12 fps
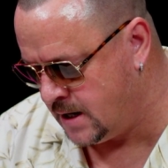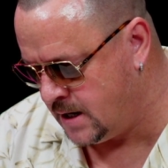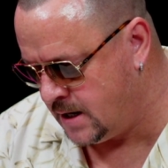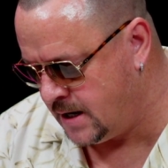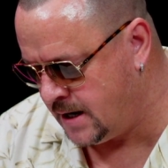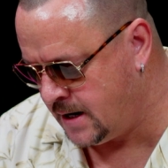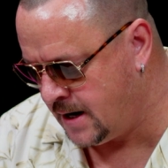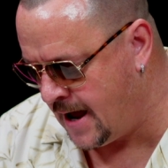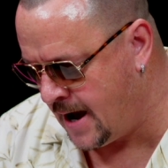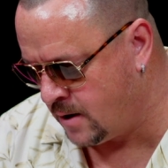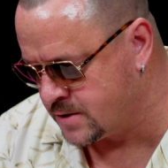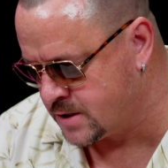in
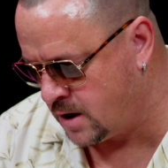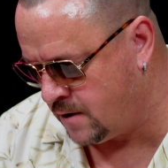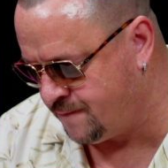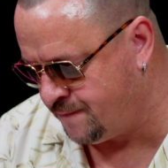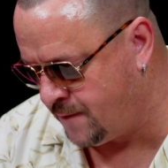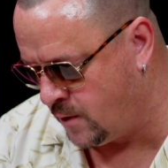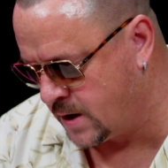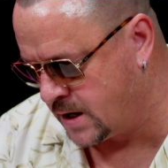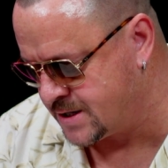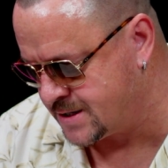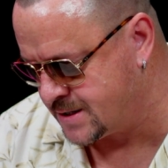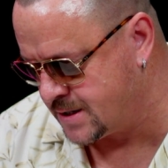out of
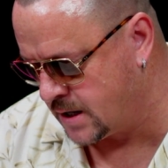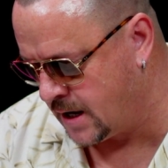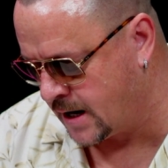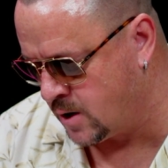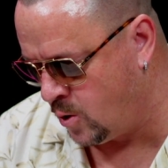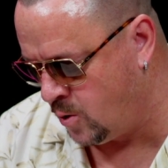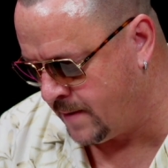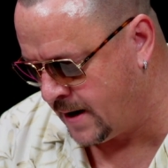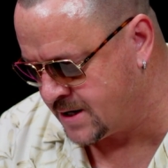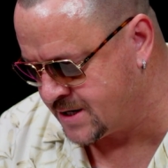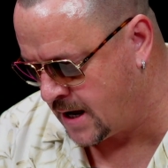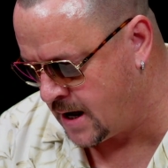focus like an old
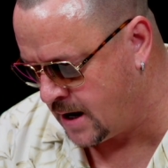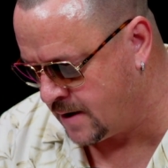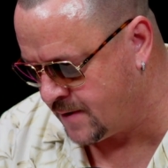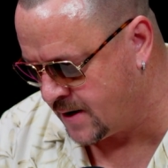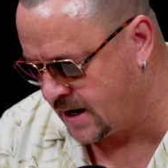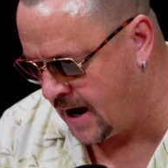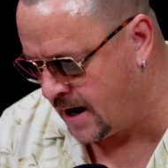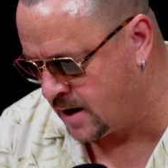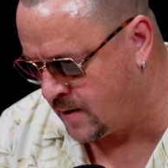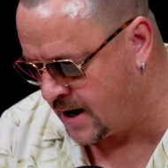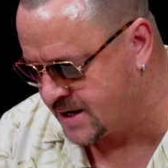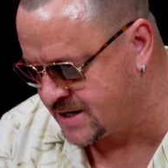man's eye that a
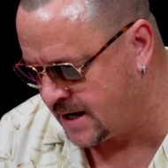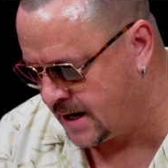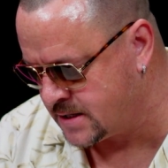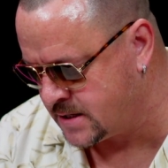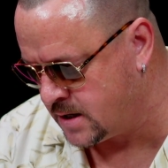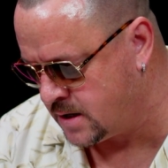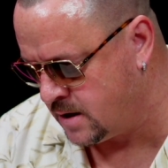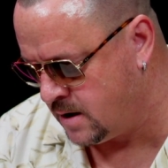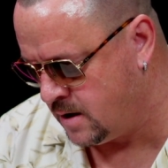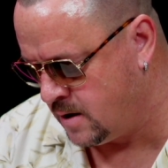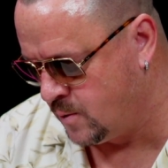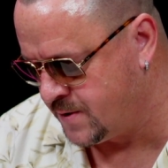cataract's tainted
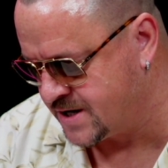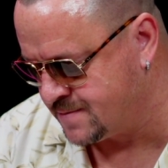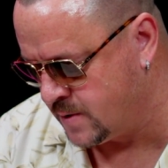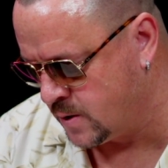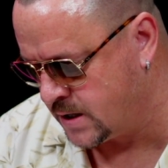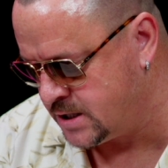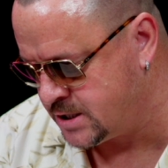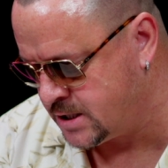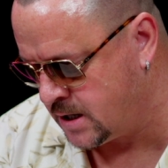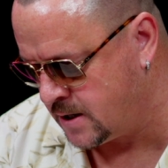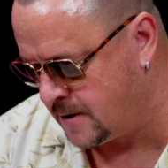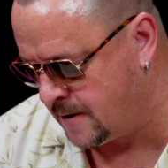with its milky
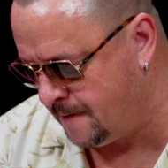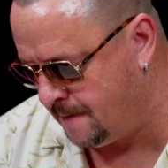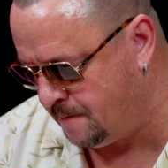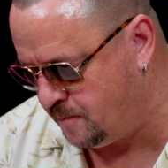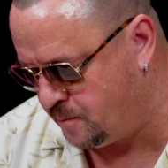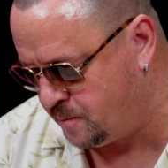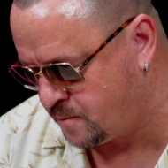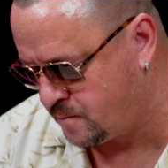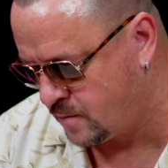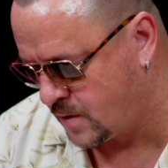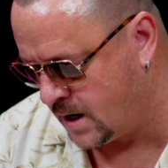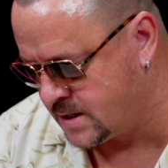sheen.
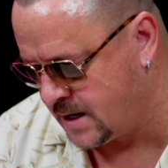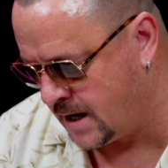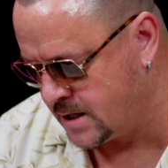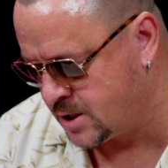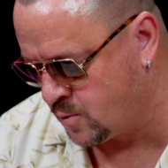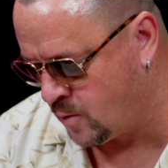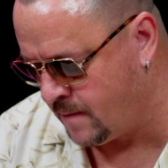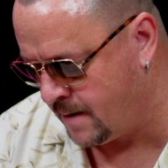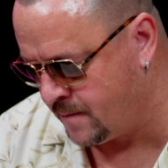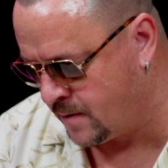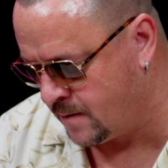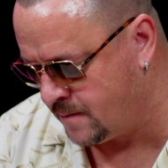A day to
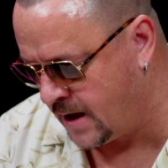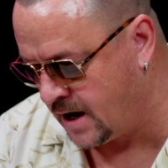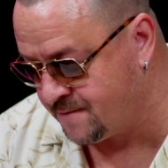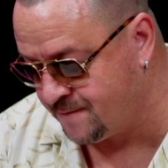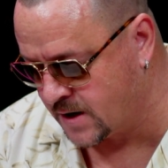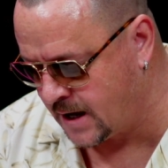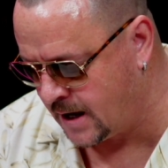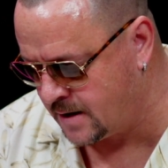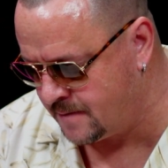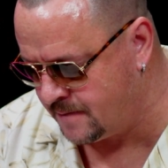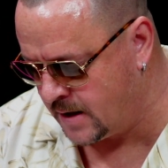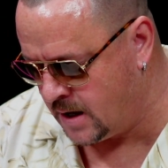remember and forget
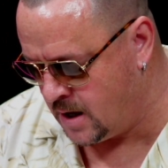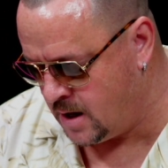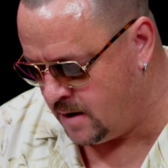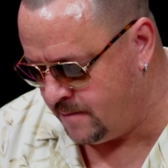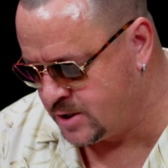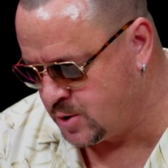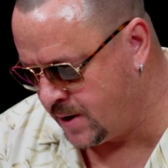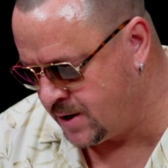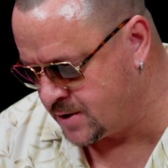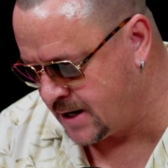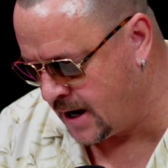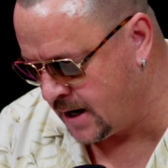between your
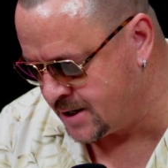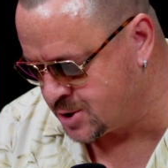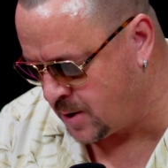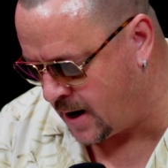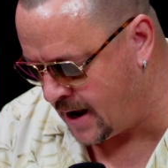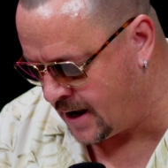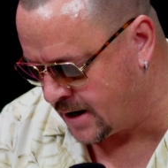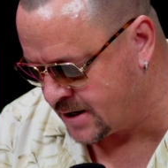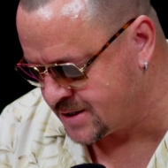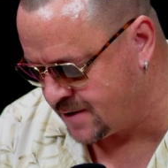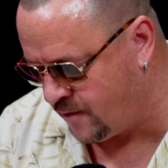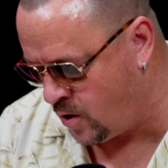daily drags
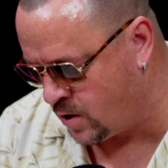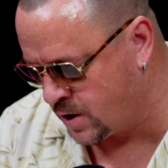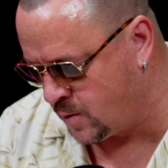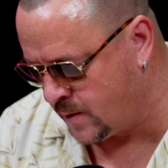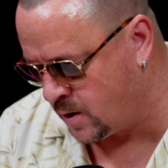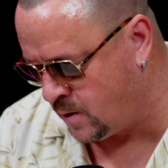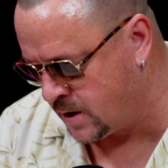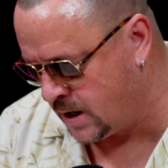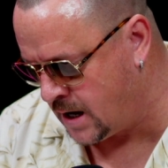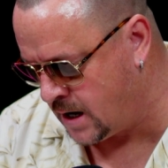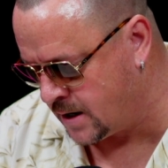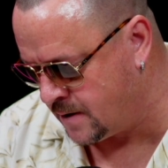of arguing
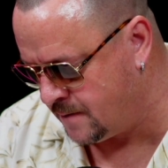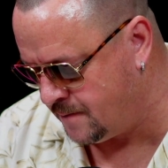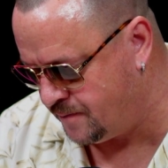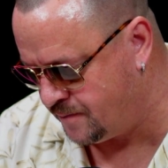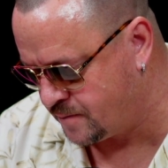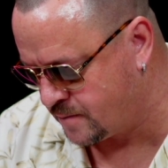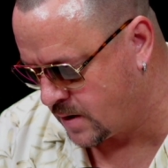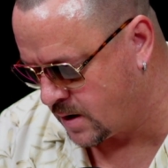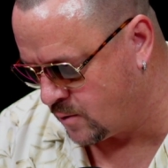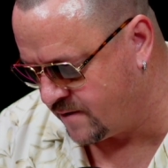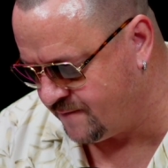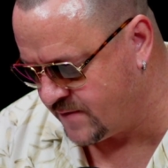online,
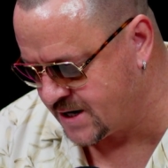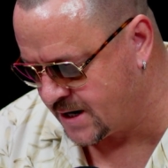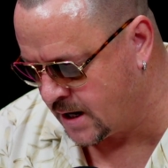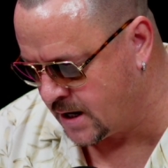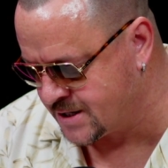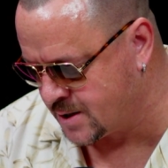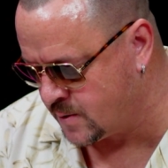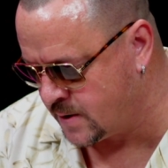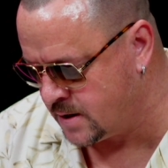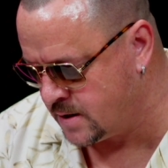revisiting history,